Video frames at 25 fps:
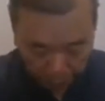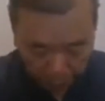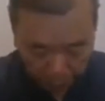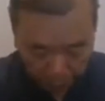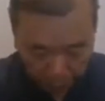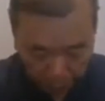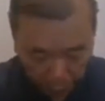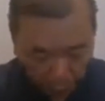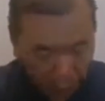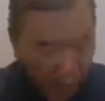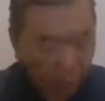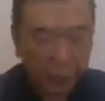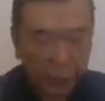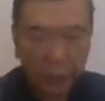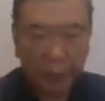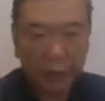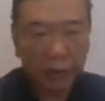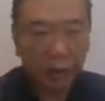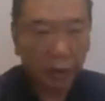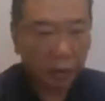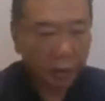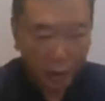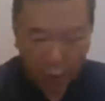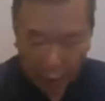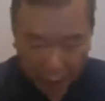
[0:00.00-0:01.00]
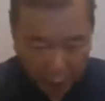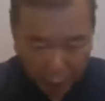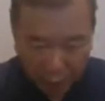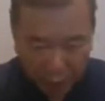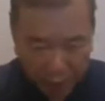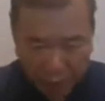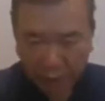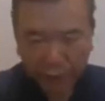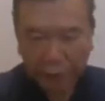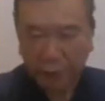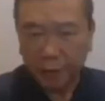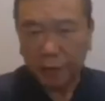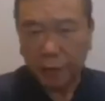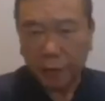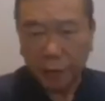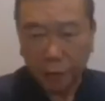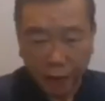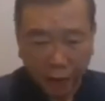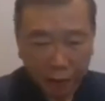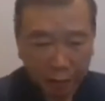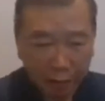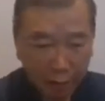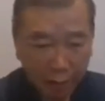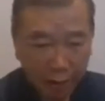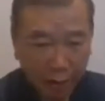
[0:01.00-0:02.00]
Whatever we talk, he never refused to look
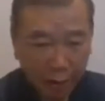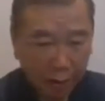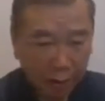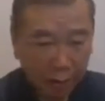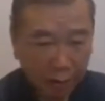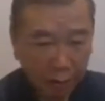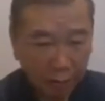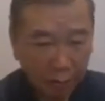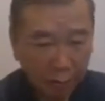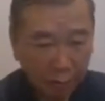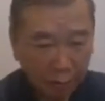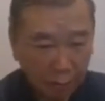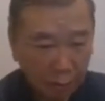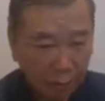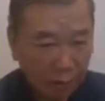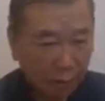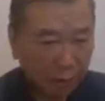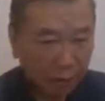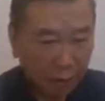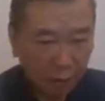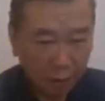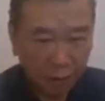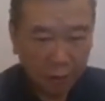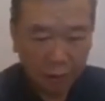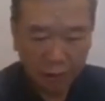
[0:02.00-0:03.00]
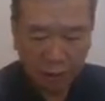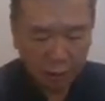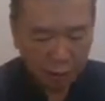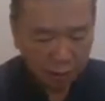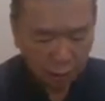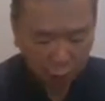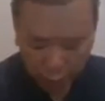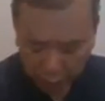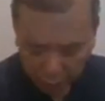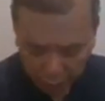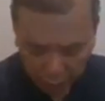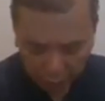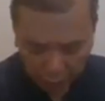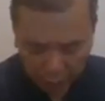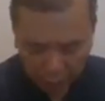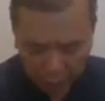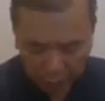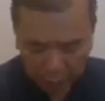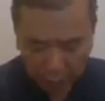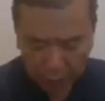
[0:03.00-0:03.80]
at me, This thing, just quiet.